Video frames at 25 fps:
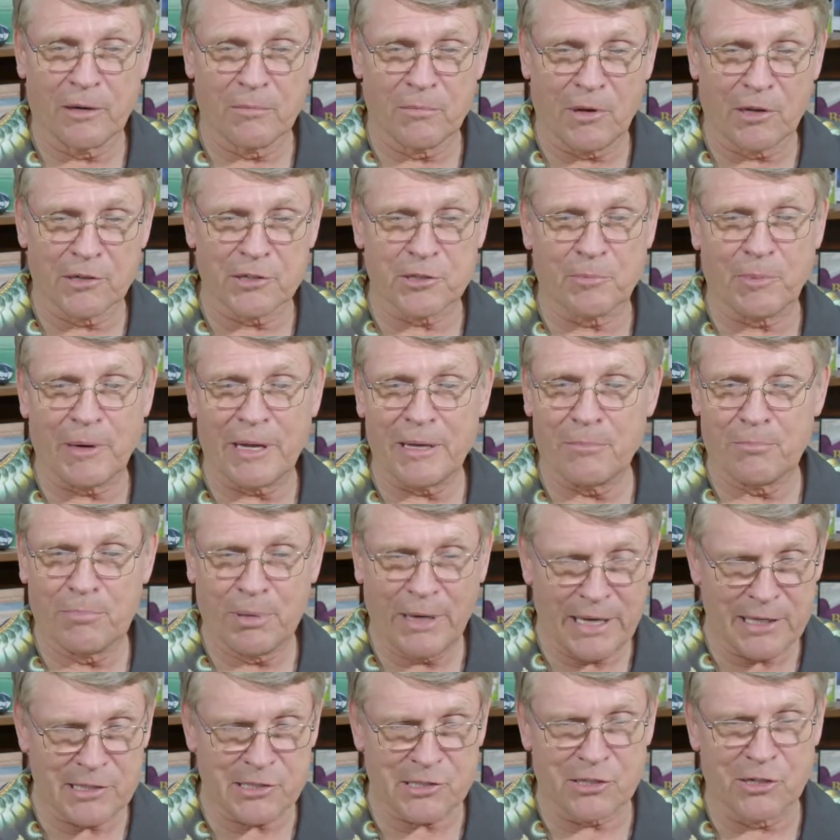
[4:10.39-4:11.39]
and multiply. He
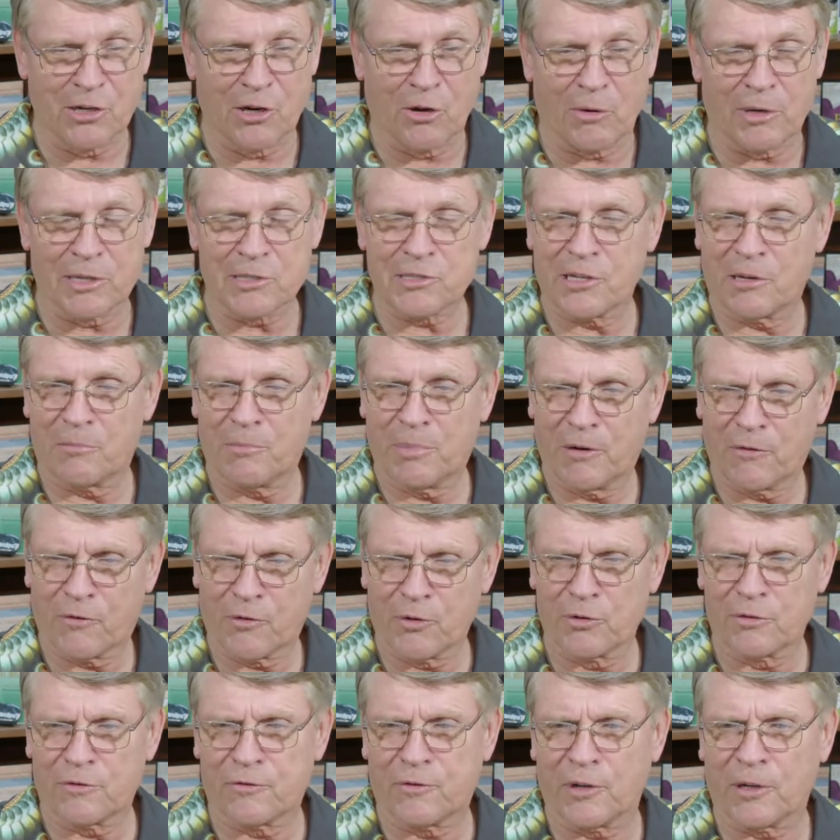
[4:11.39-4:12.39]
blessed Noah, said, be
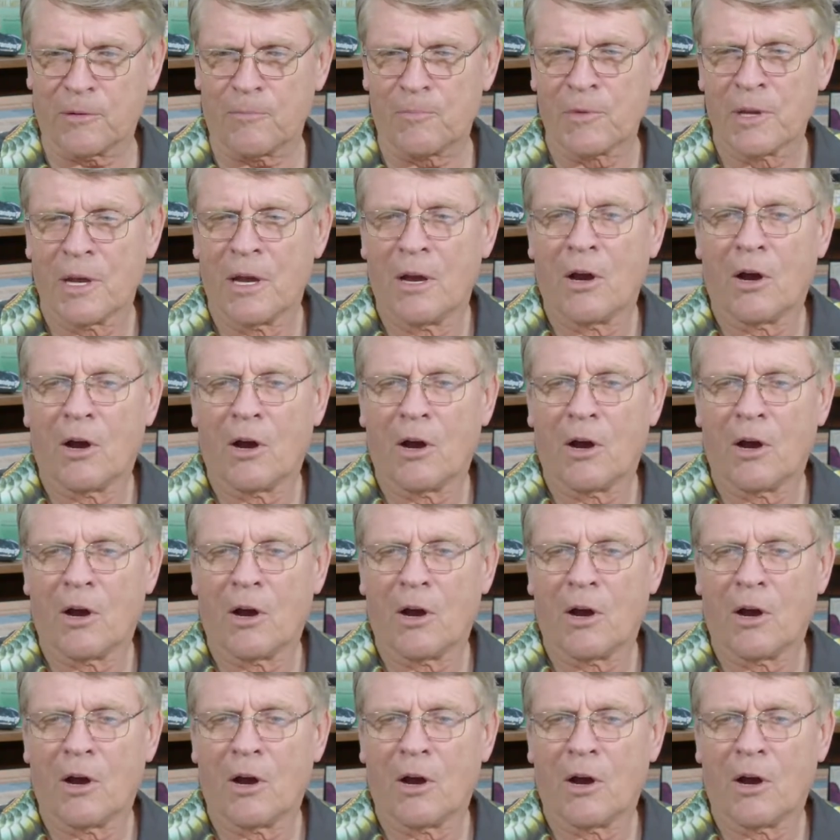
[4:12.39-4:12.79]
fruitful.